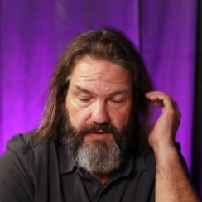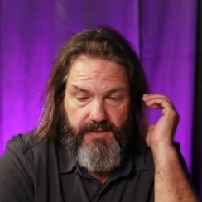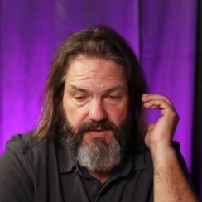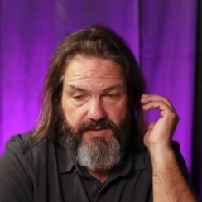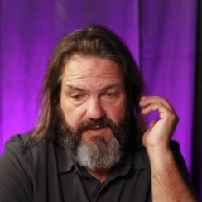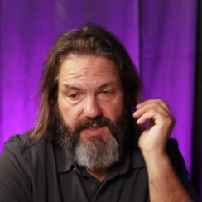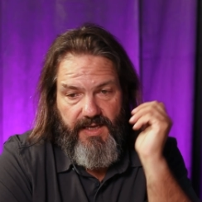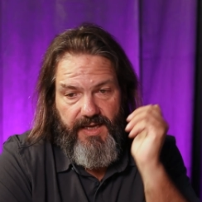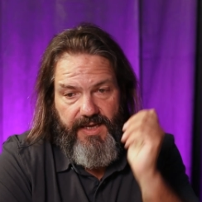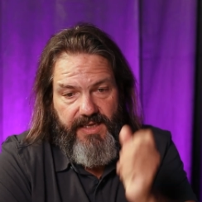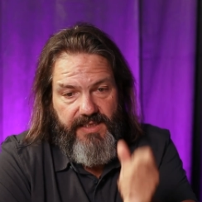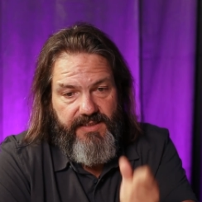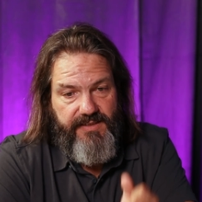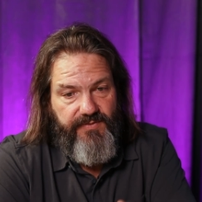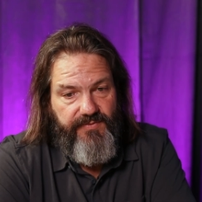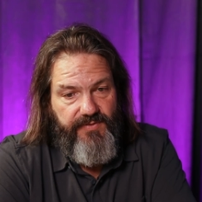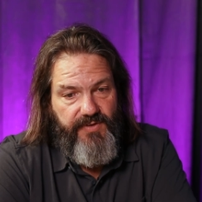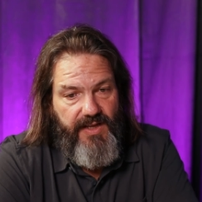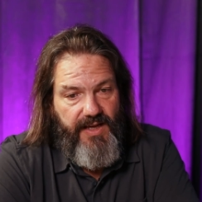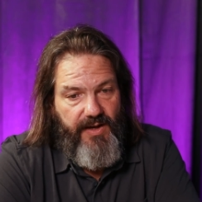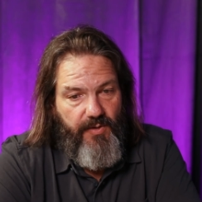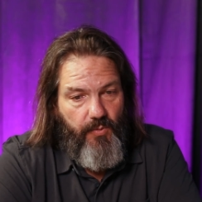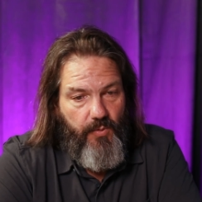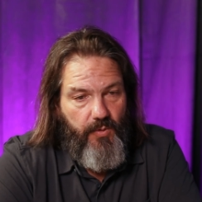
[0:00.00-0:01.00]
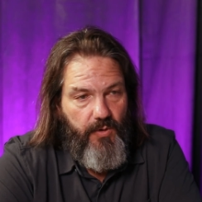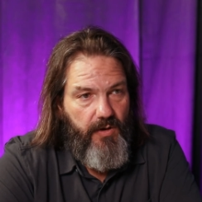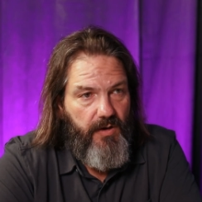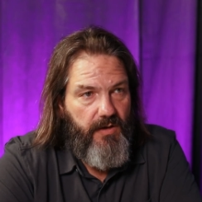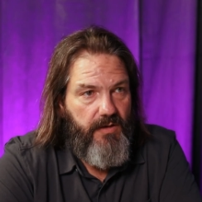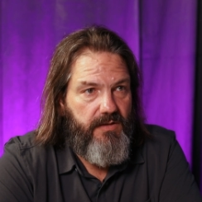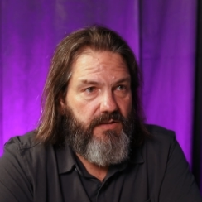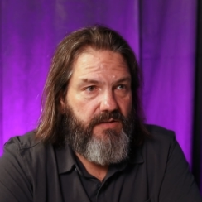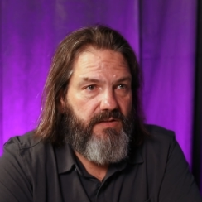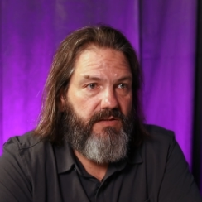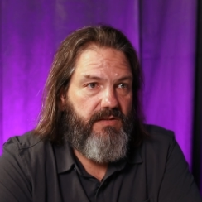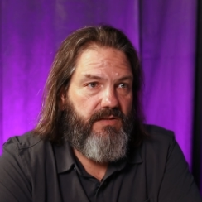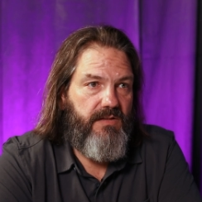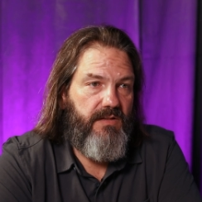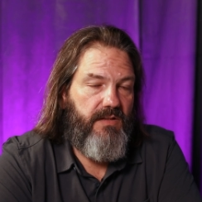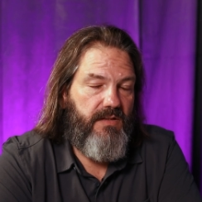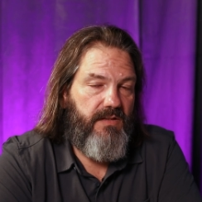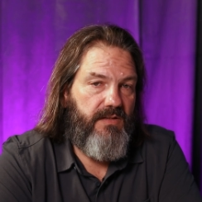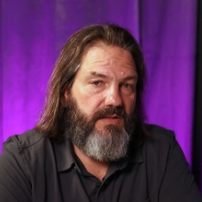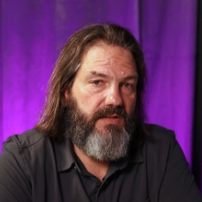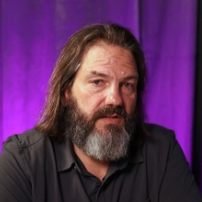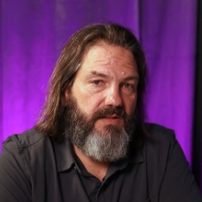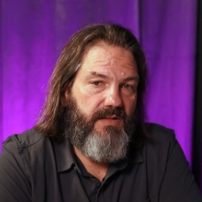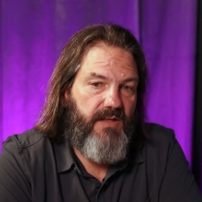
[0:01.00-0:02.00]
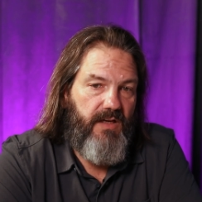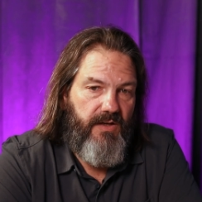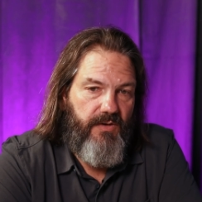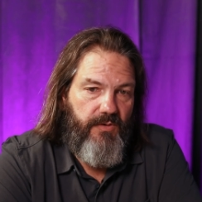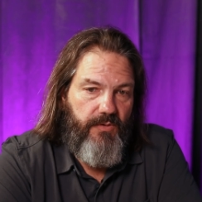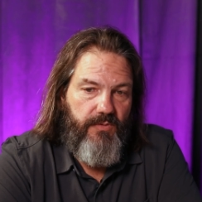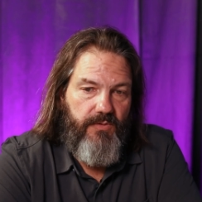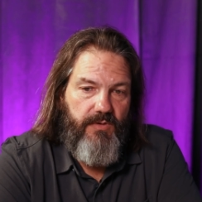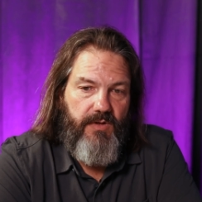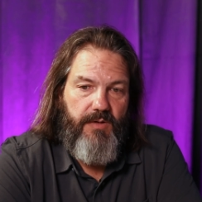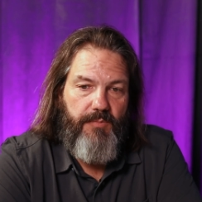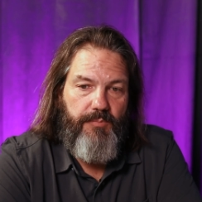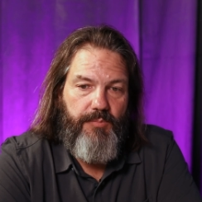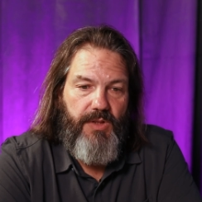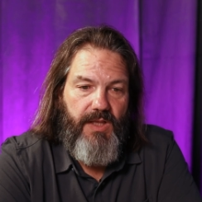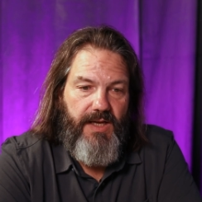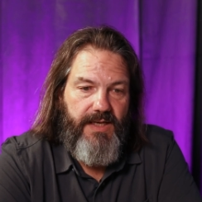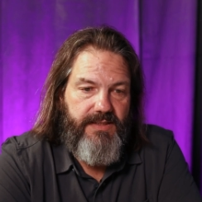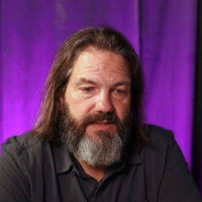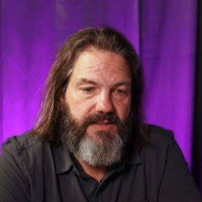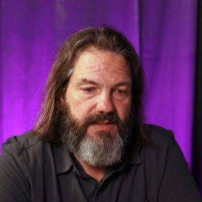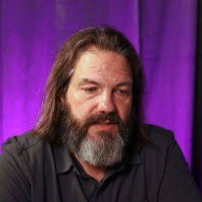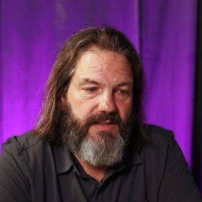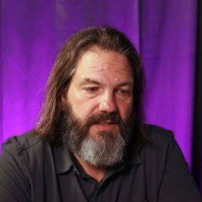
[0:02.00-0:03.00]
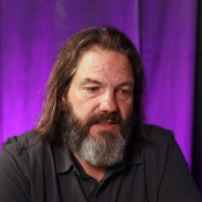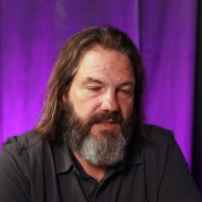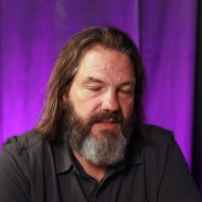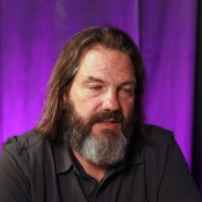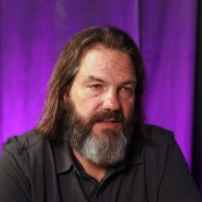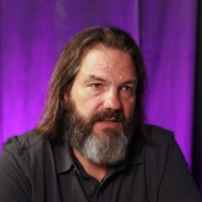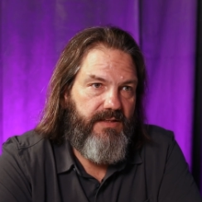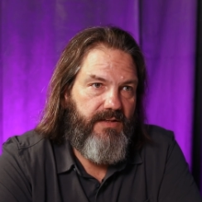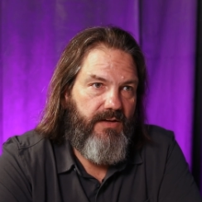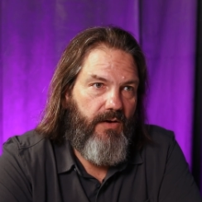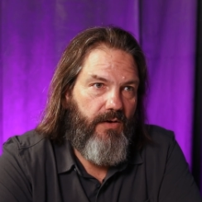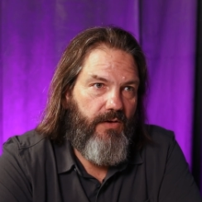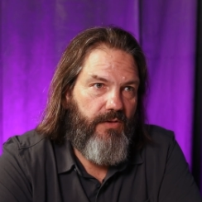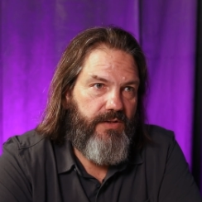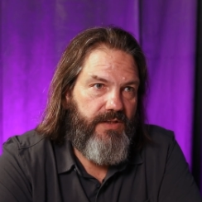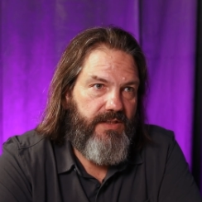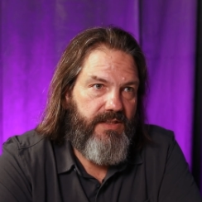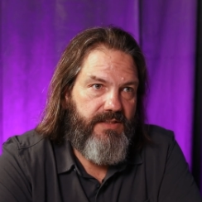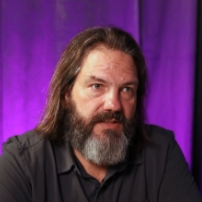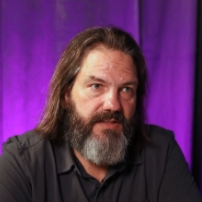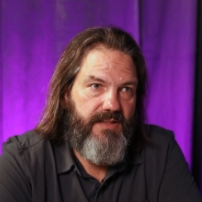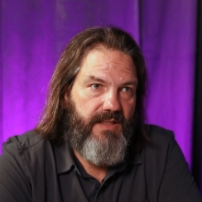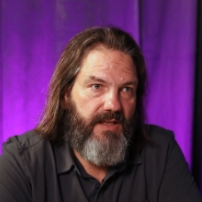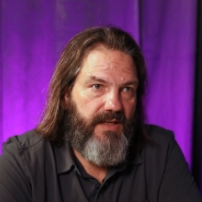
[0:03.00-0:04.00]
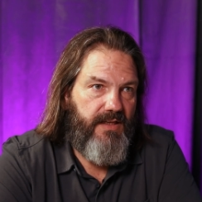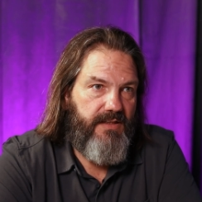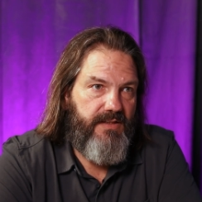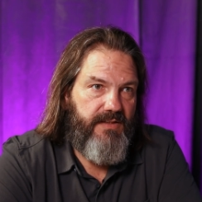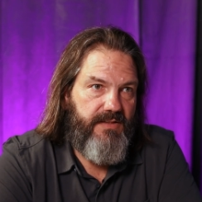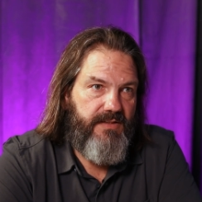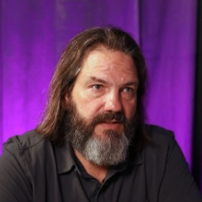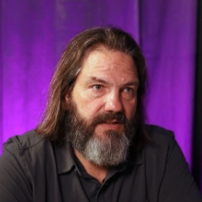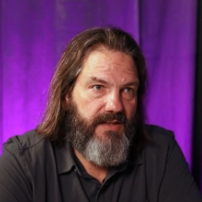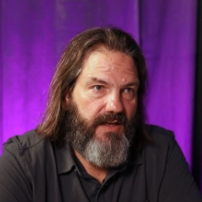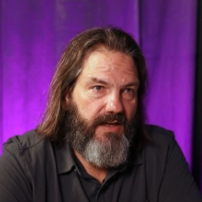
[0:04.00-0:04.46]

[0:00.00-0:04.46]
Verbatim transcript: The science of networks, yeah. the you know complexity, all these things.